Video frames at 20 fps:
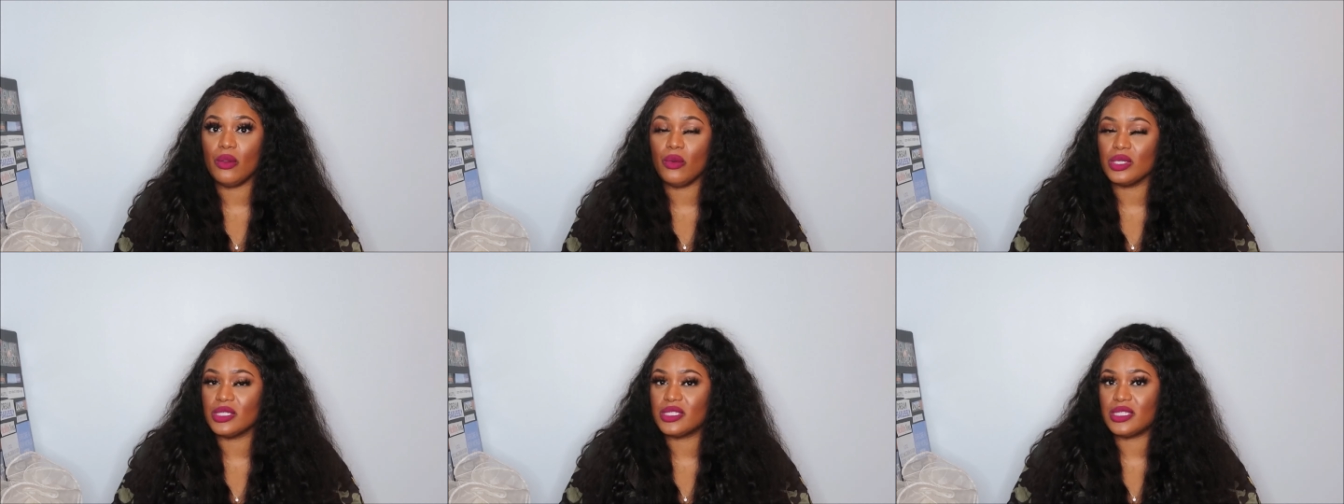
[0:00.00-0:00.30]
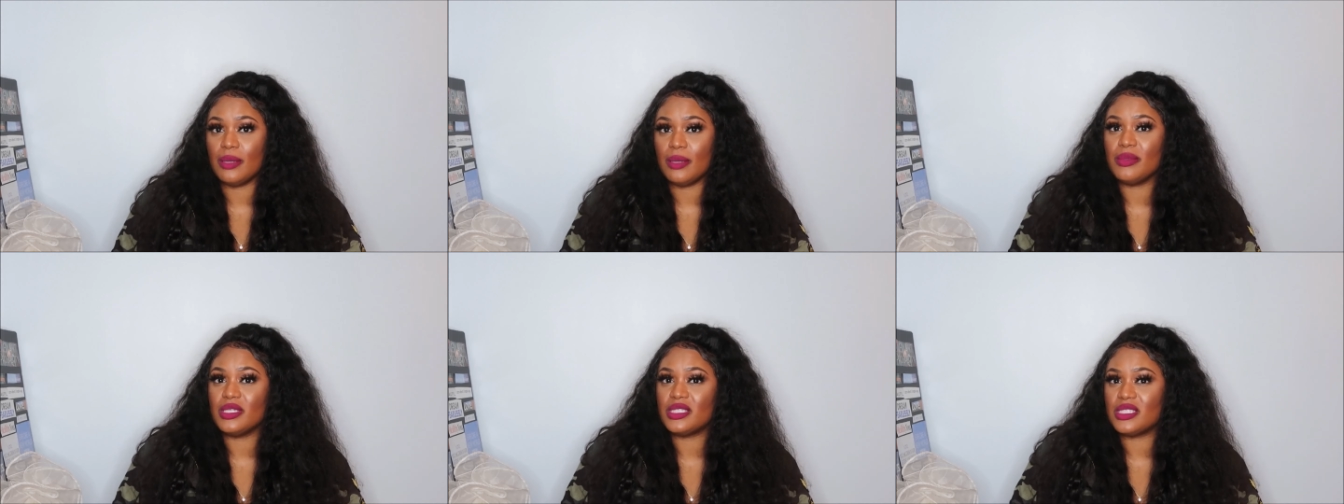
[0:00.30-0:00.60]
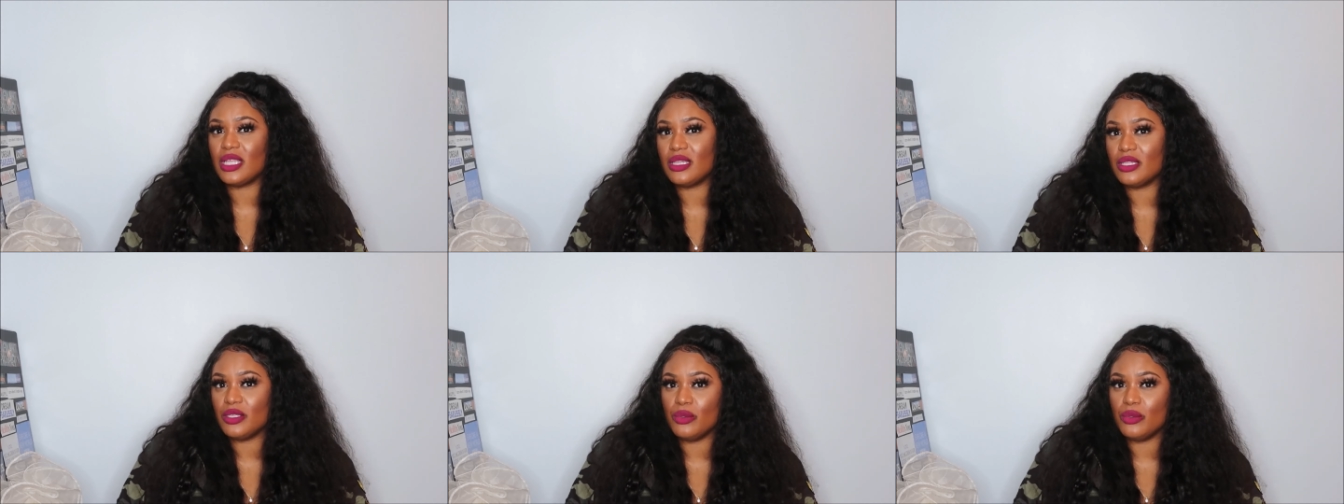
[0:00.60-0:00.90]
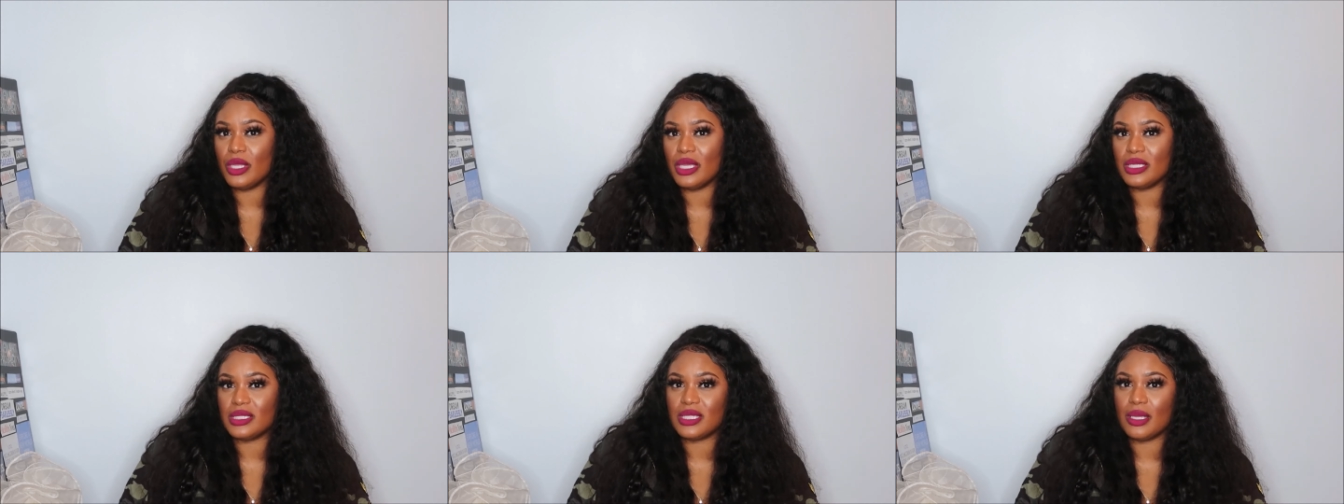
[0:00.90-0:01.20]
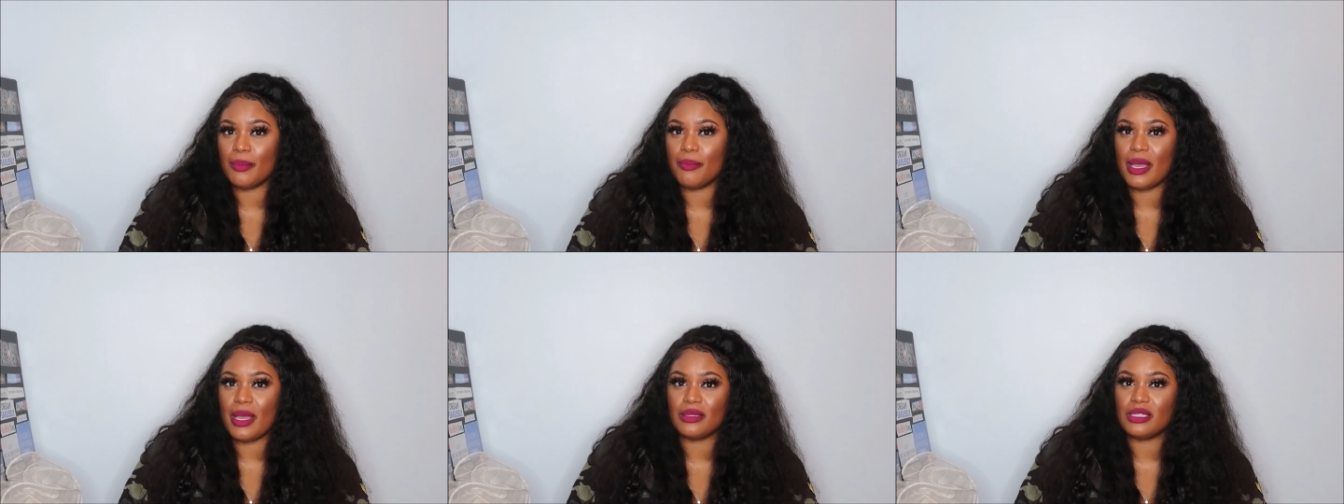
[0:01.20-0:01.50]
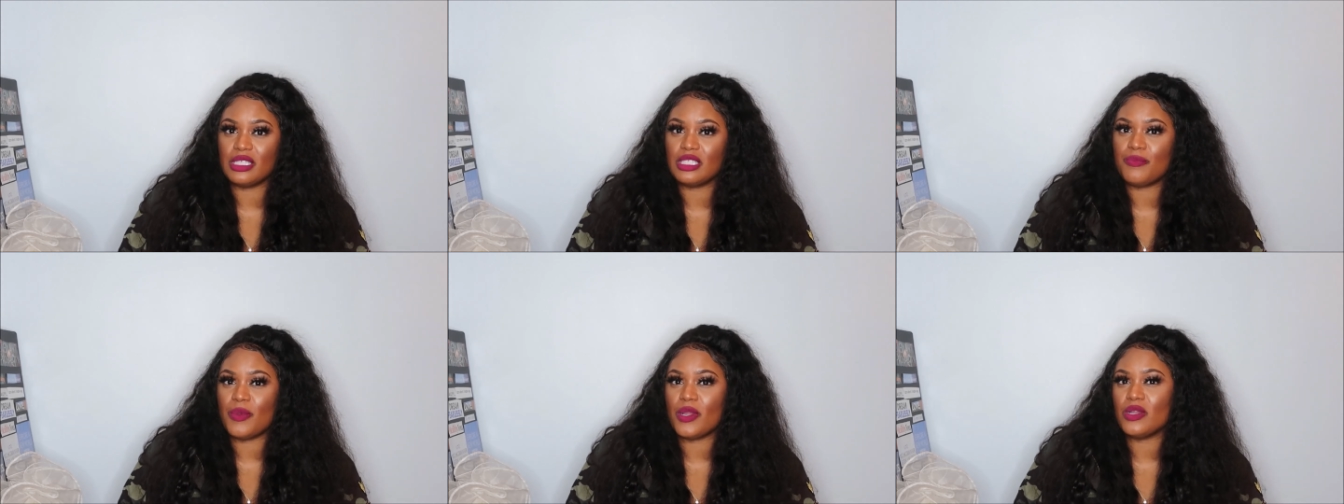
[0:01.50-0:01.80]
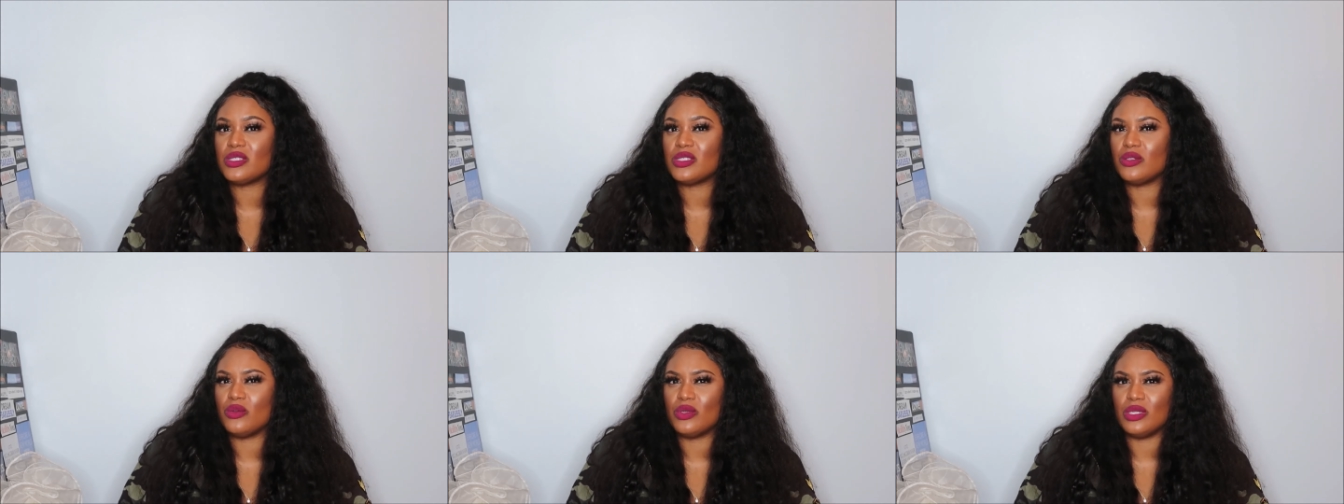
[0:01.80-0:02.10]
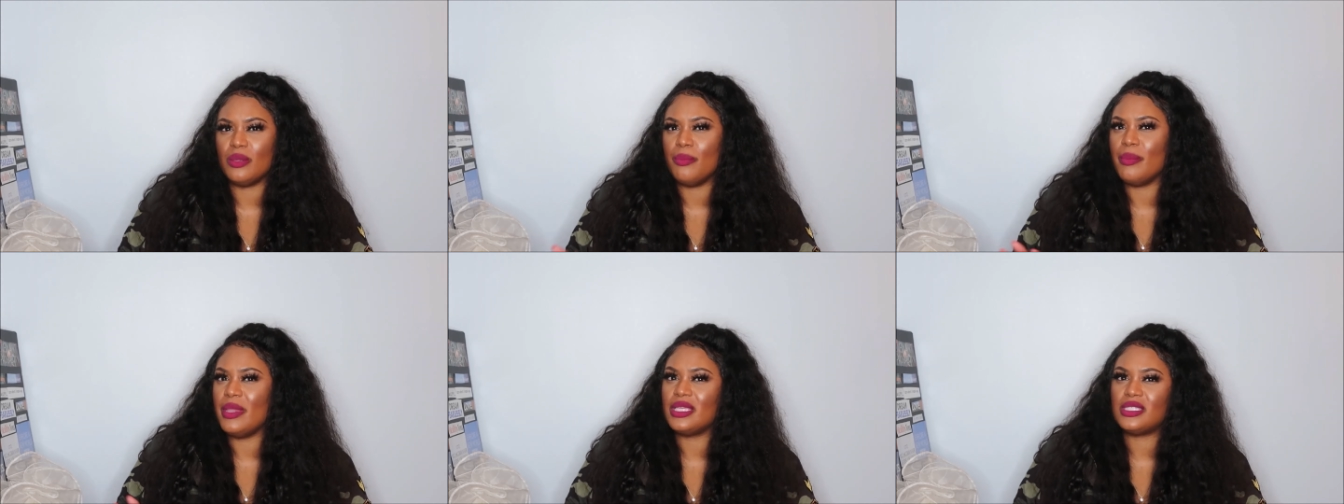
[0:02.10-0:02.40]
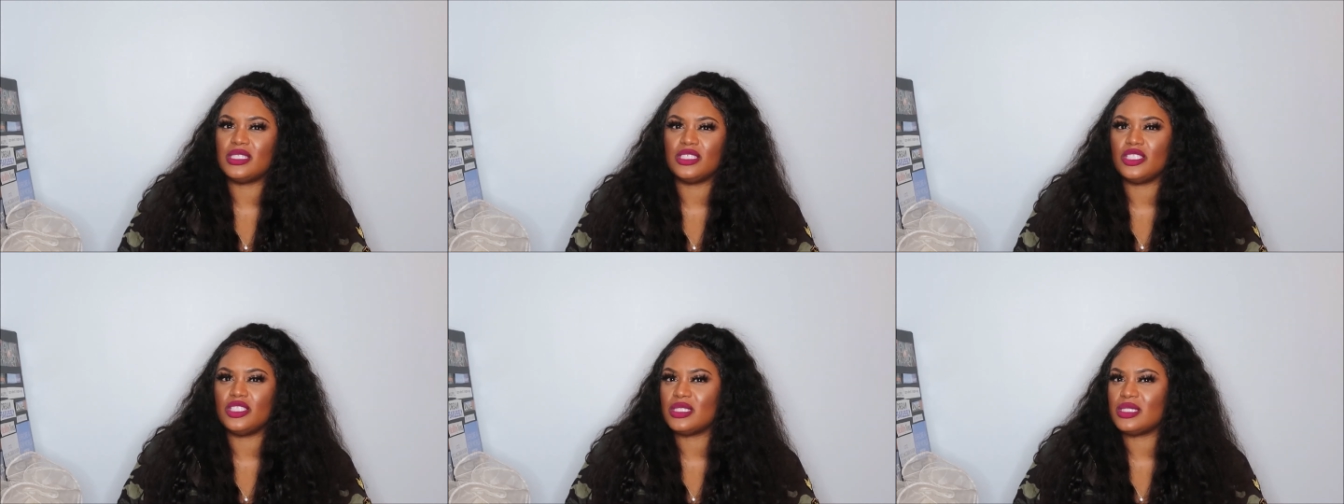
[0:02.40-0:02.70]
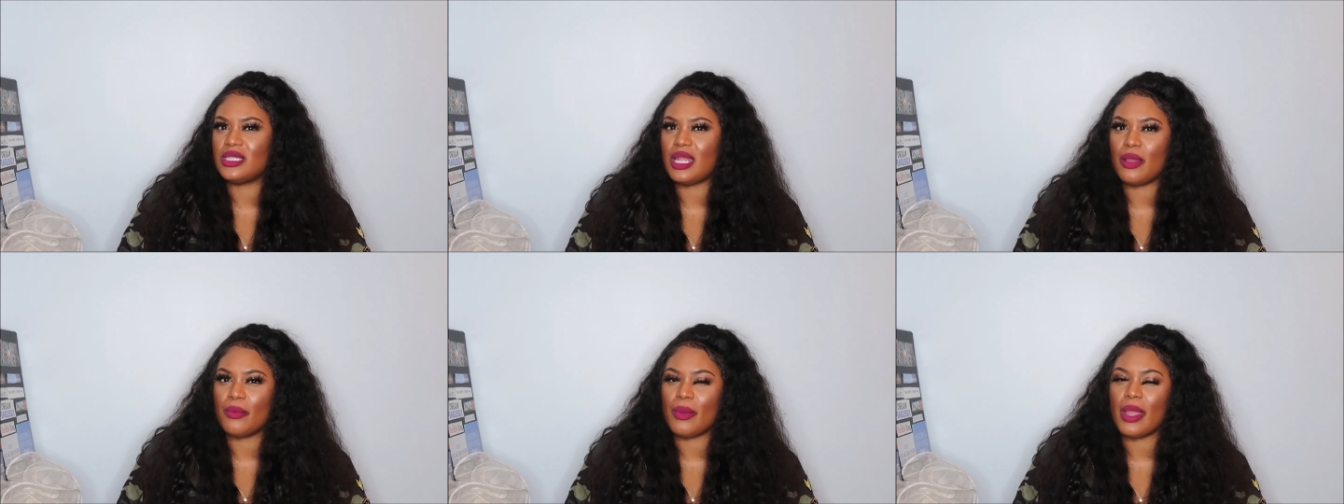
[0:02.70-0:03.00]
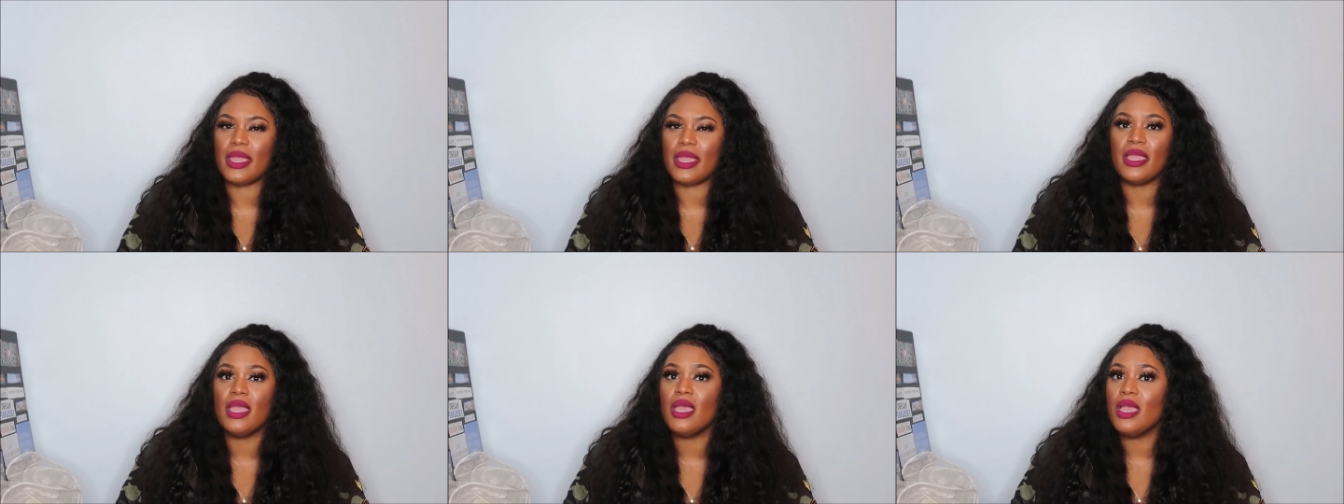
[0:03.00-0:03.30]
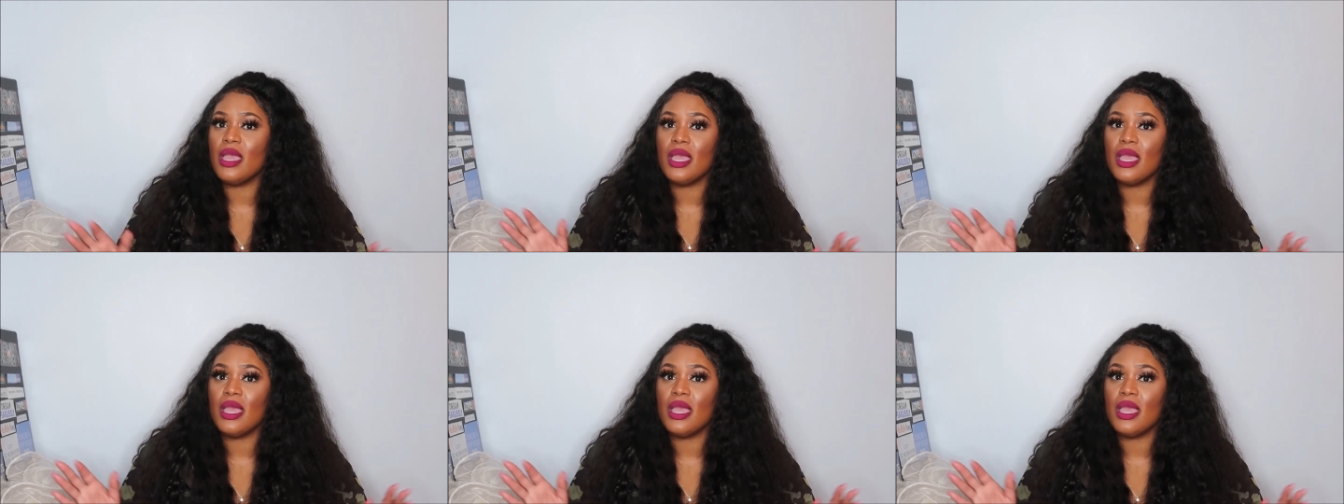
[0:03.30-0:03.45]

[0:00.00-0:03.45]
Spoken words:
or something is telling you that something about this person or the message is not right,